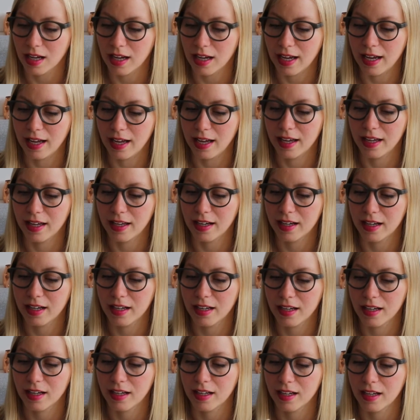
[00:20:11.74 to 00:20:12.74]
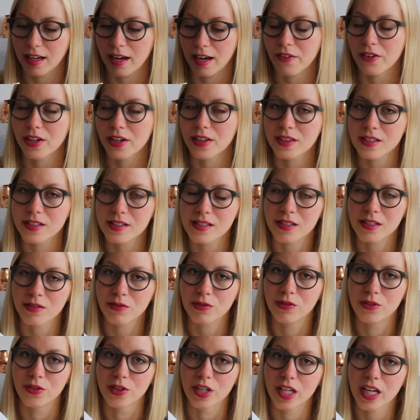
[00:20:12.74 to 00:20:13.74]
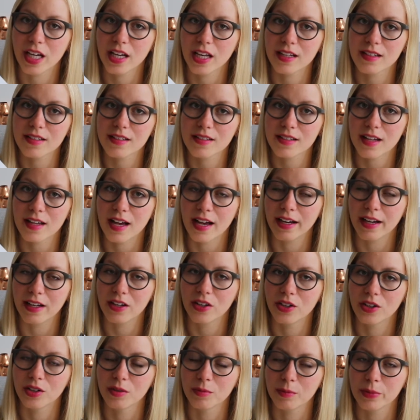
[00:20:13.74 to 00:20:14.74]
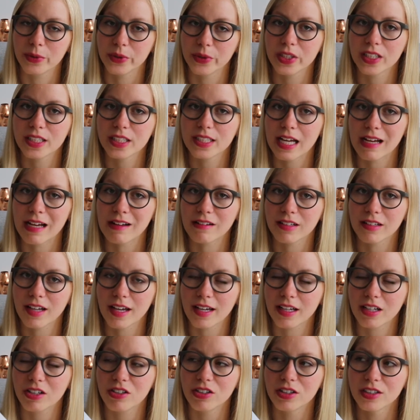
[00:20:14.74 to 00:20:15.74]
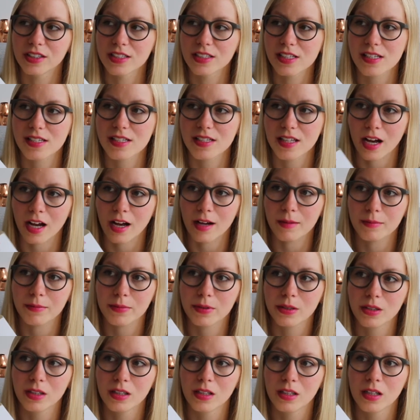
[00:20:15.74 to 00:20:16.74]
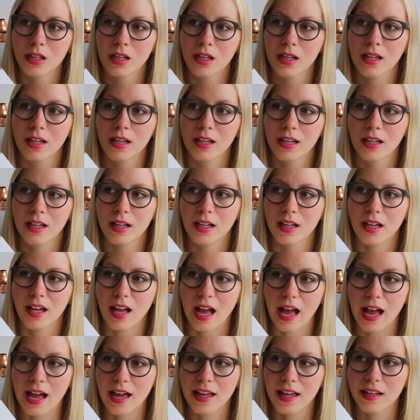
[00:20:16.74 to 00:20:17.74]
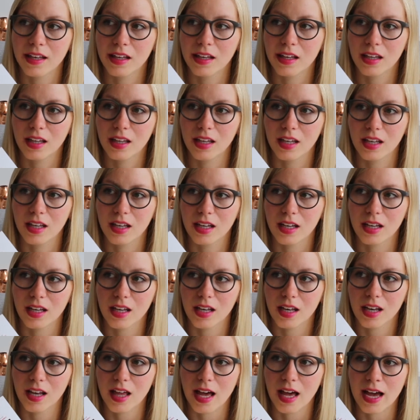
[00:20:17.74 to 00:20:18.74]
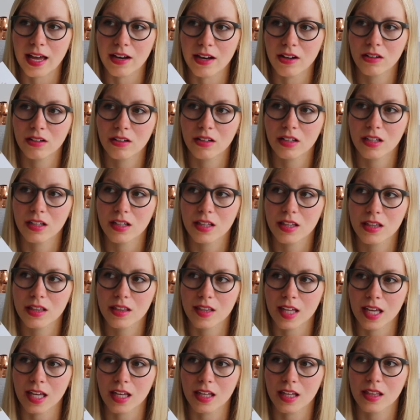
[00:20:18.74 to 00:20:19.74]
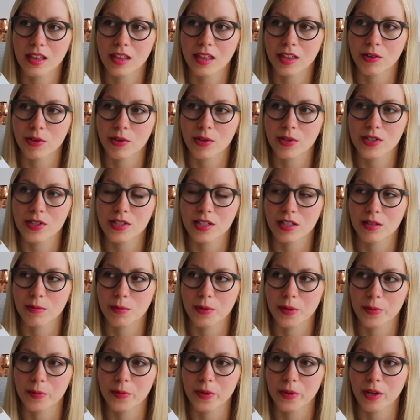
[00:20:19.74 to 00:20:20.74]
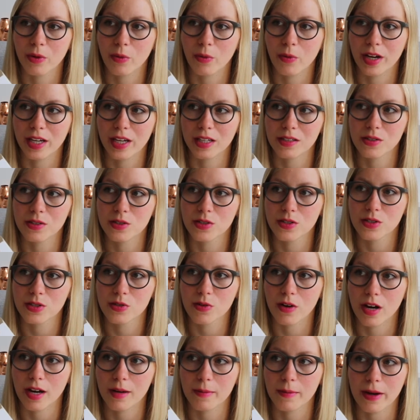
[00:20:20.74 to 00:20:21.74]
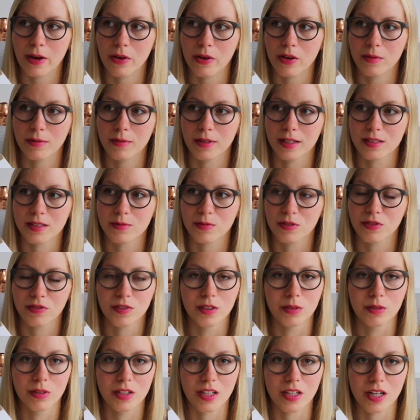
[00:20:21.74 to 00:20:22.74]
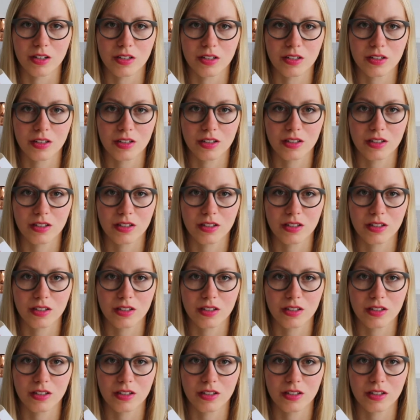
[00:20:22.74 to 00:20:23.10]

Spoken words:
And I read this in 4 days. I couldn't put it down. I couldn't stop. And I don't think there is an appropriate way to describe how it makes me feel without